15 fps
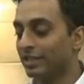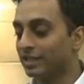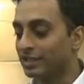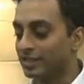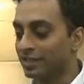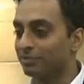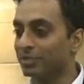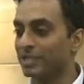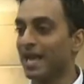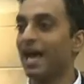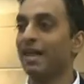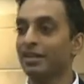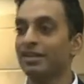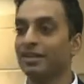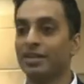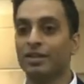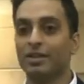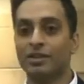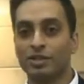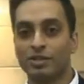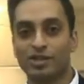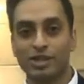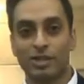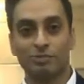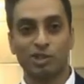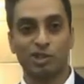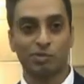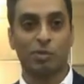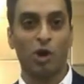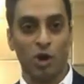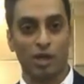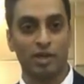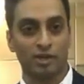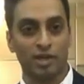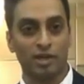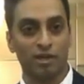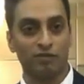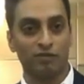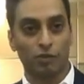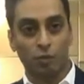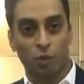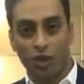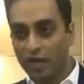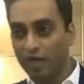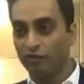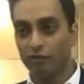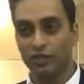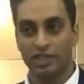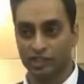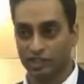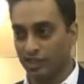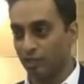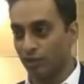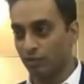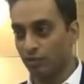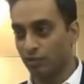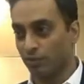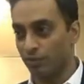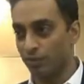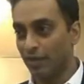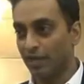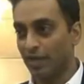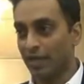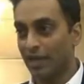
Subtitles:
there's some talent there, there's some spark there for whatever it is that you do,